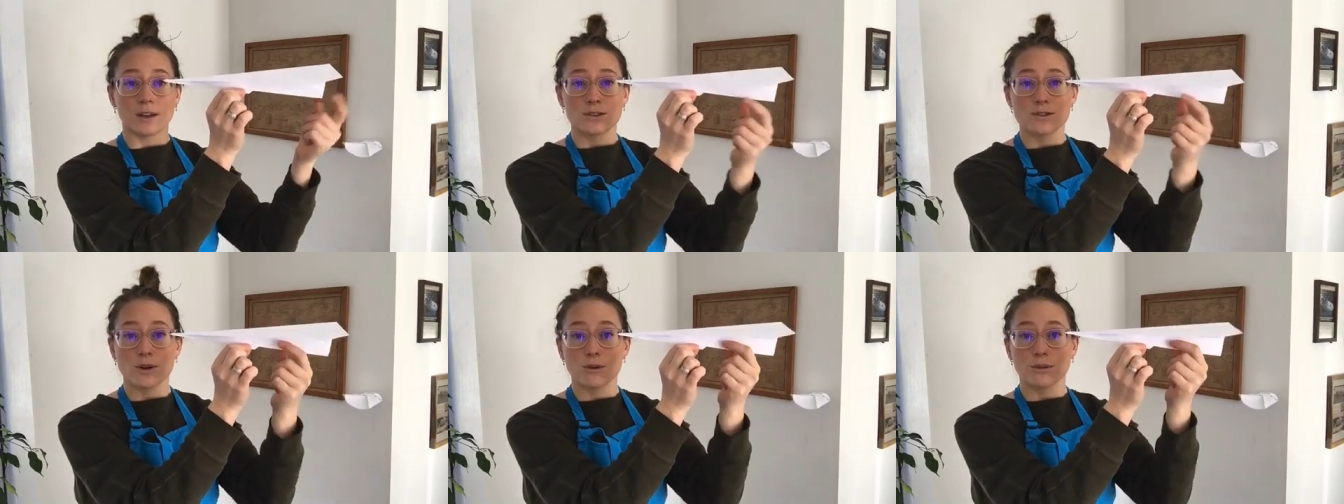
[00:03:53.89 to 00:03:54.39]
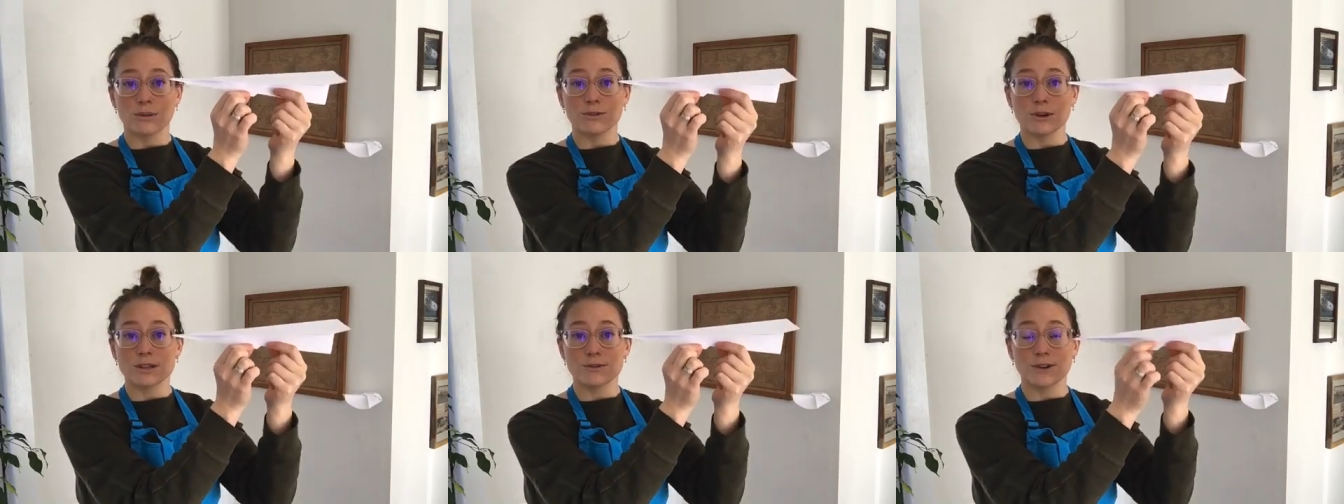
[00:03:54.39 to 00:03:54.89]
So the
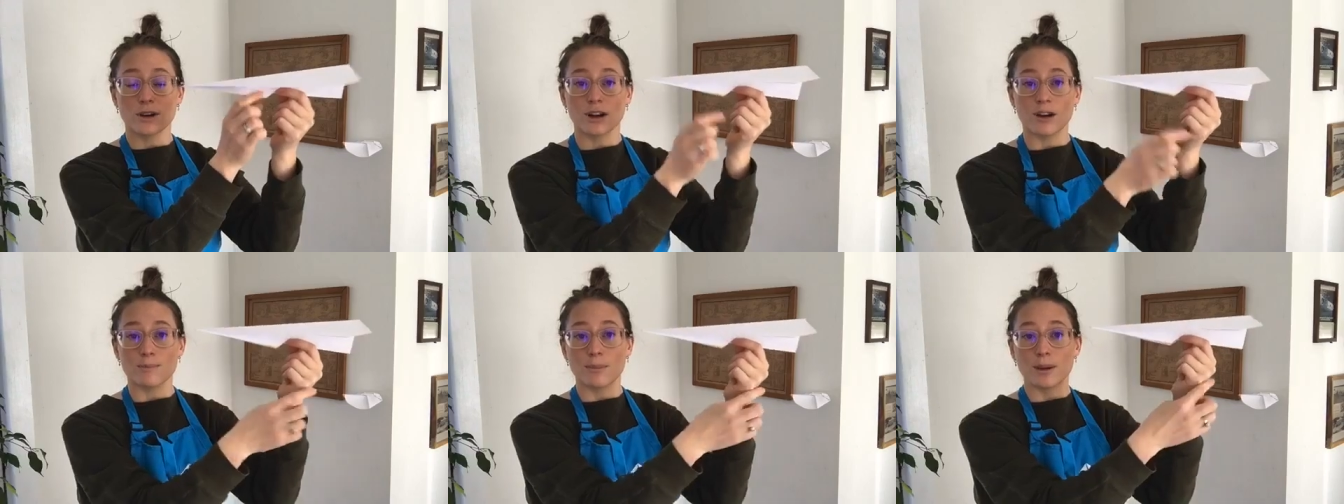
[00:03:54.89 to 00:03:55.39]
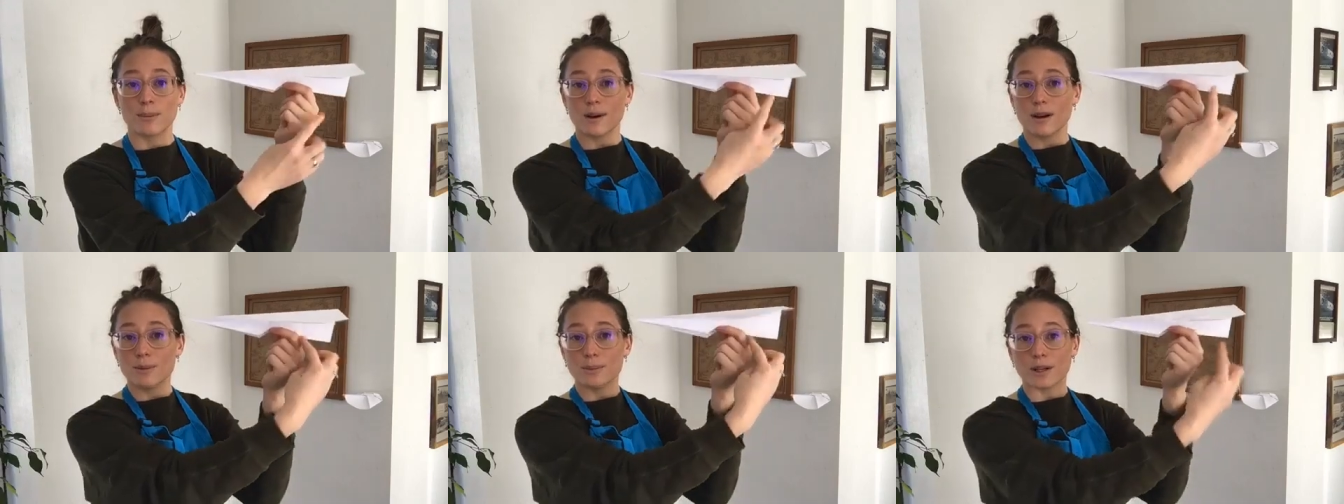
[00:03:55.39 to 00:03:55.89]
thrust for your paper
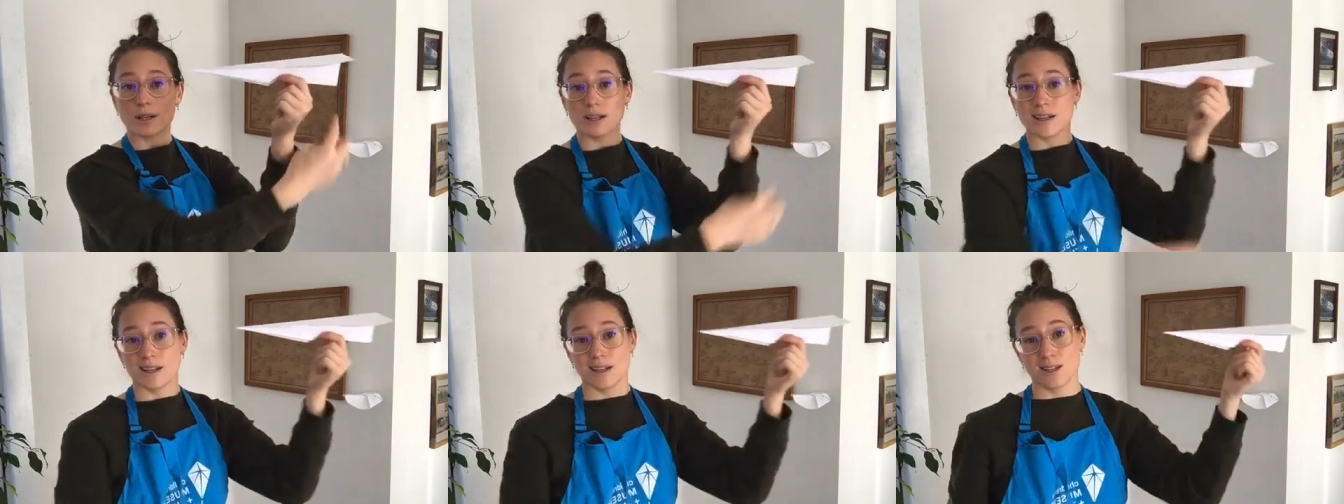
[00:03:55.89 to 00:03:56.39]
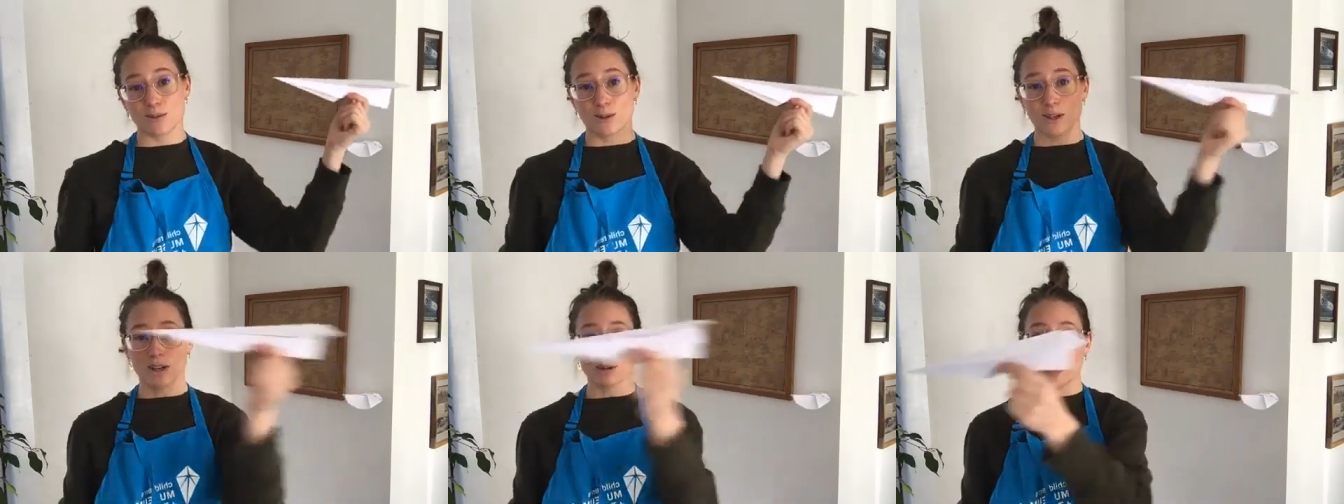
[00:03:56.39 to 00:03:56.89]
airplane is when
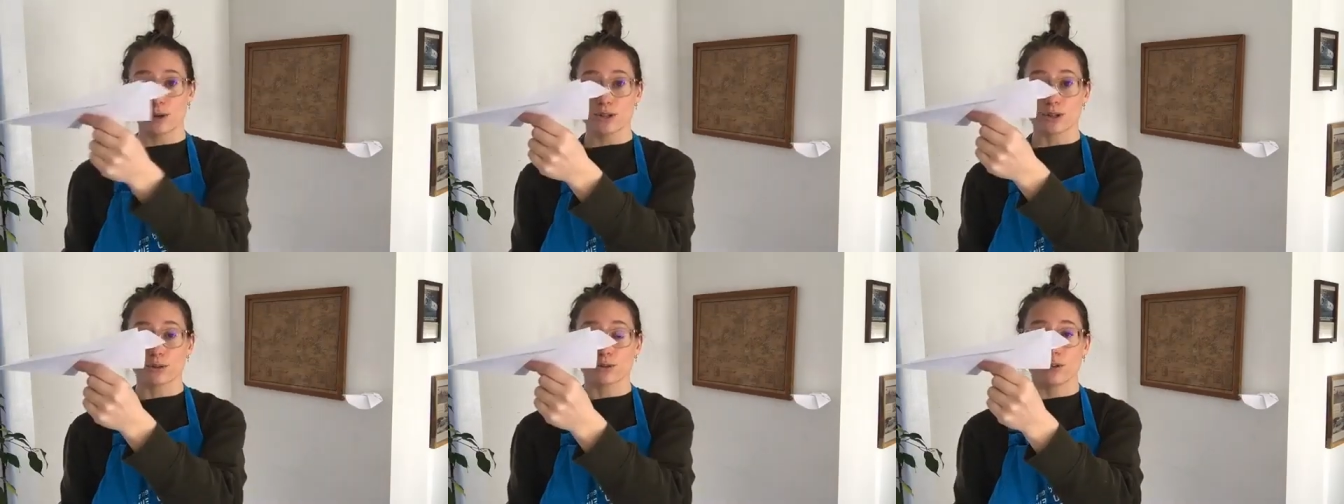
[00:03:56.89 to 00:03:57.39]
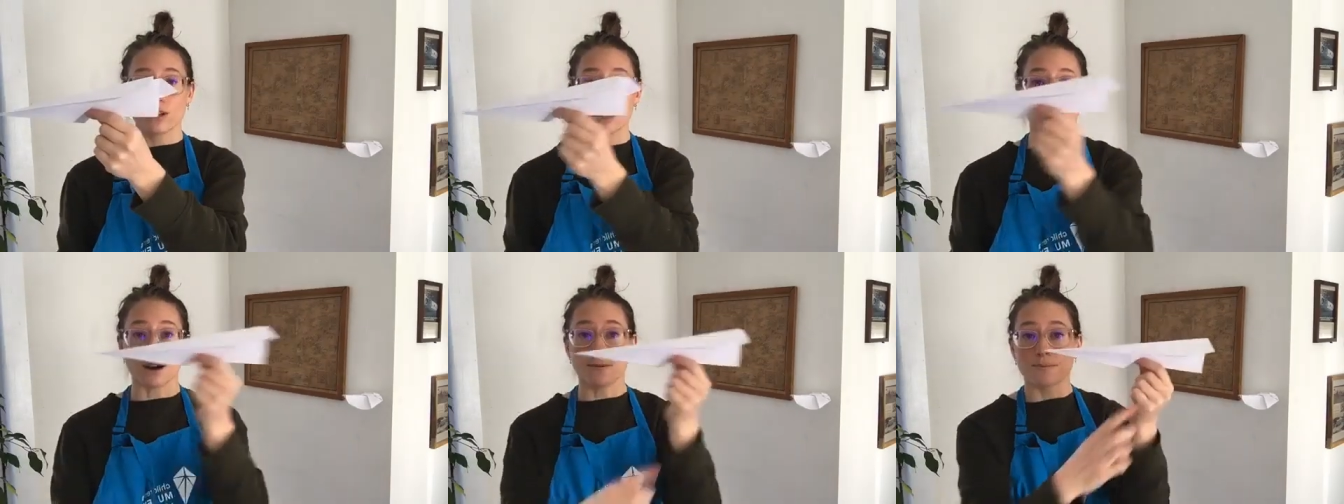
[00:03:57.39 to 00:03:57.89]
you're gonna push it through the
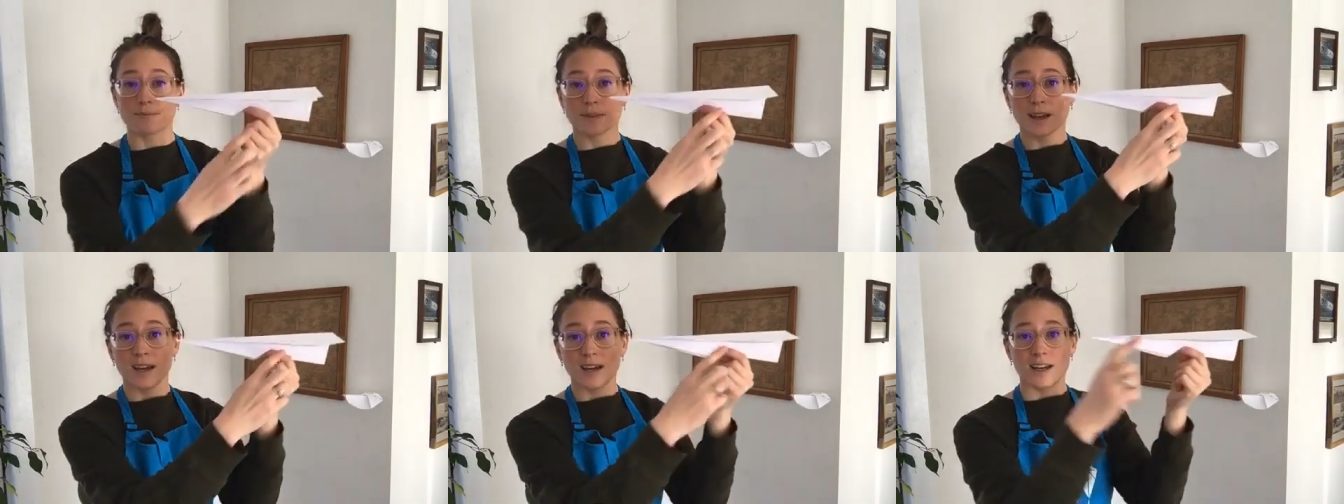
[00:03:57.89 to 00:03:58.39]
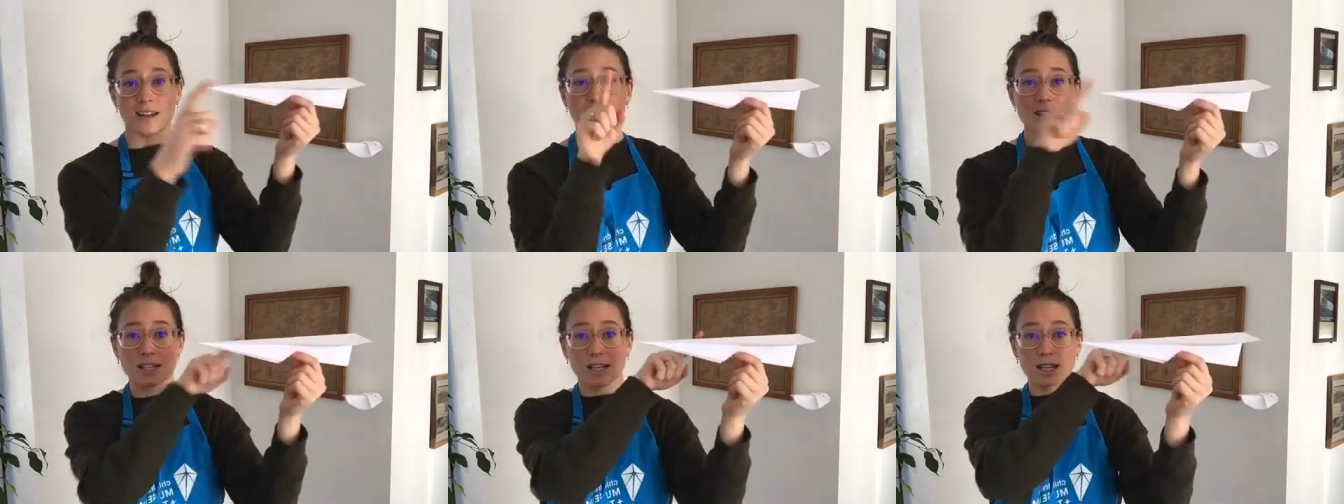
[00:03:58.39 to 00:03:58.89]
air. And
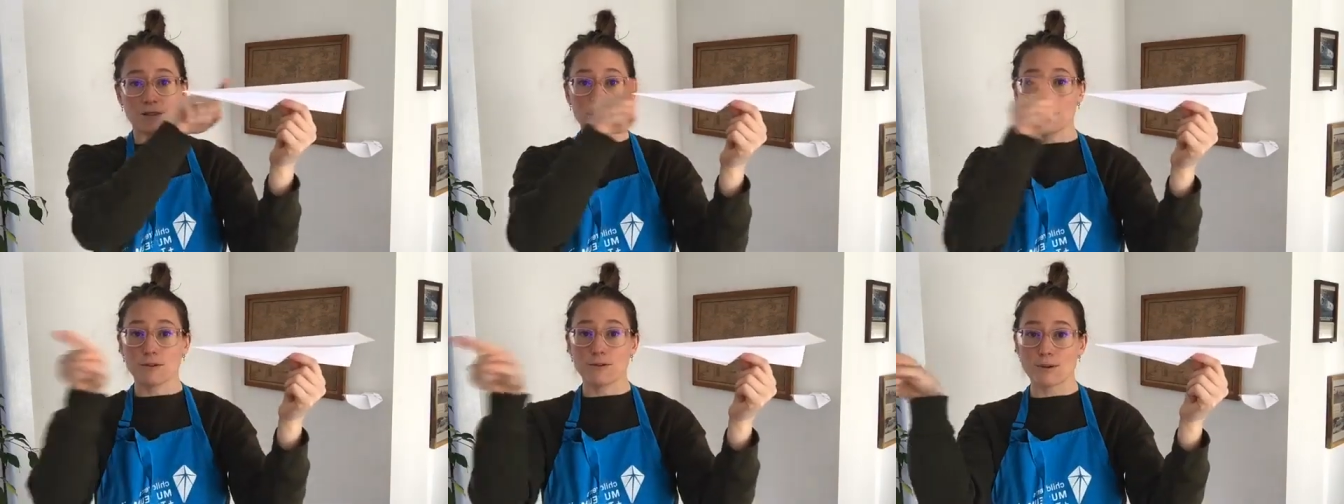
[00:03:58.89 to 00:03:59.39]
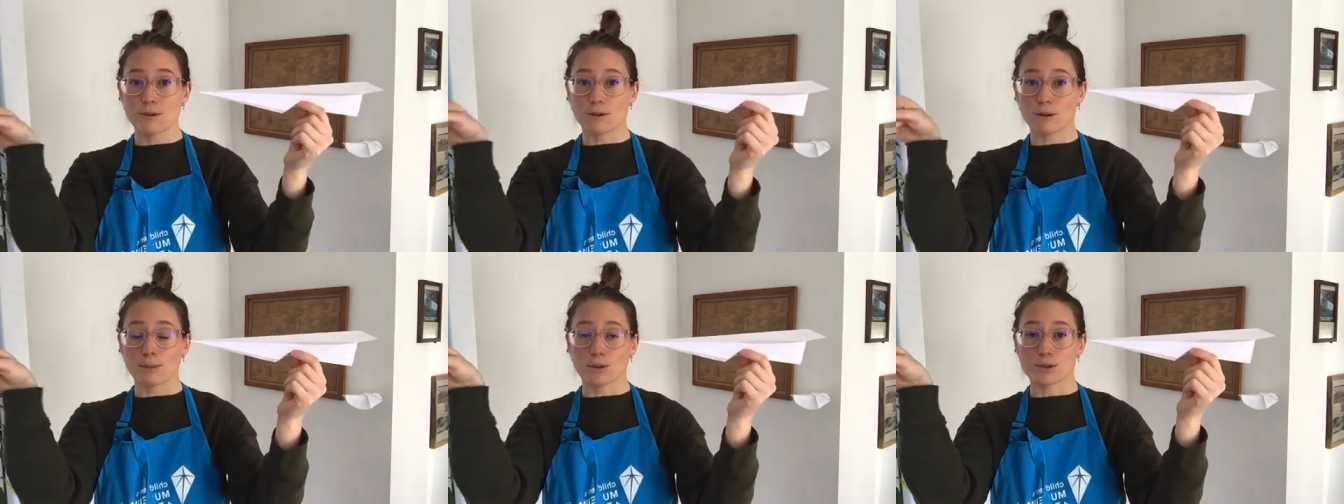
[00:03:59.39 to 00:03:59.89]
that's gonna give it the
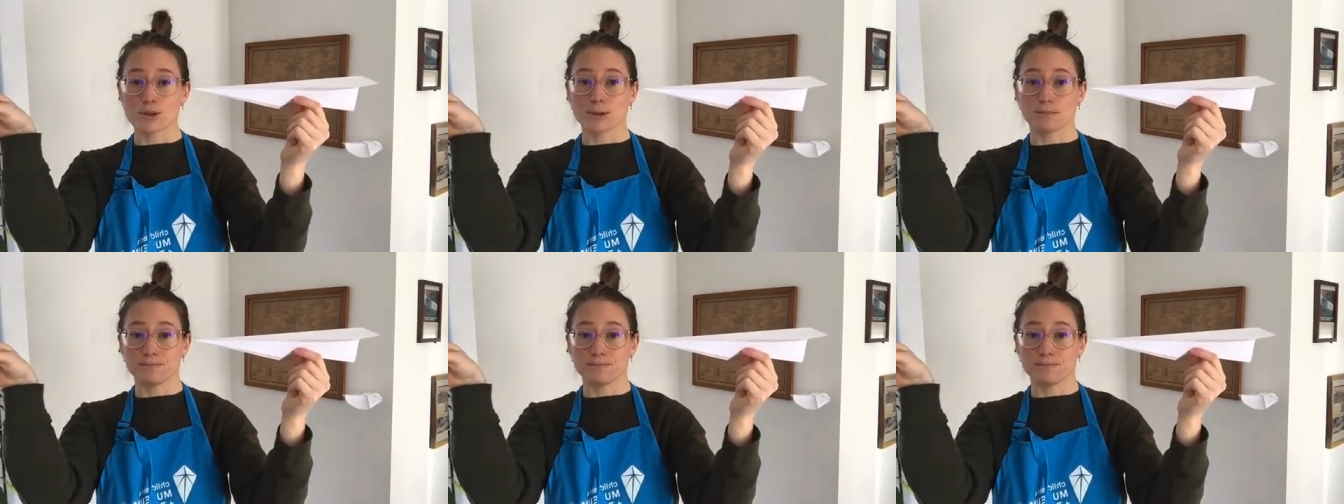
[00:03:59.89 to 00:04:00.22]
forward motion.